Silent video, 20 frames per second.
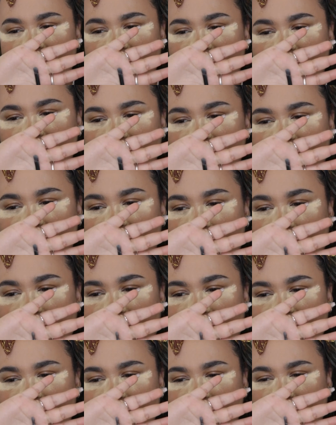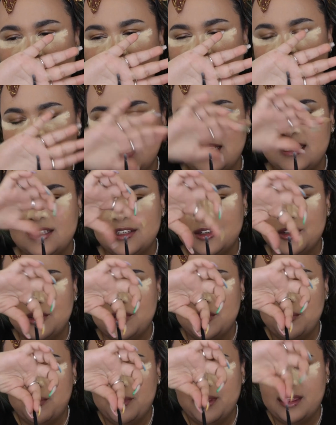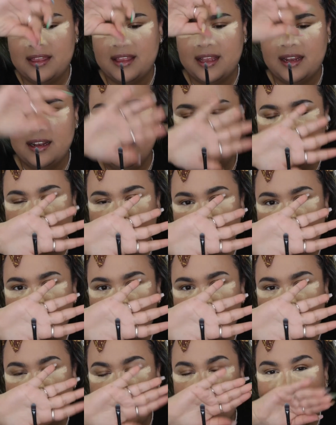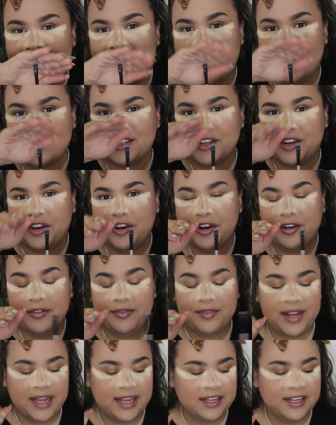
little packing brush. It's super thin and it has a curved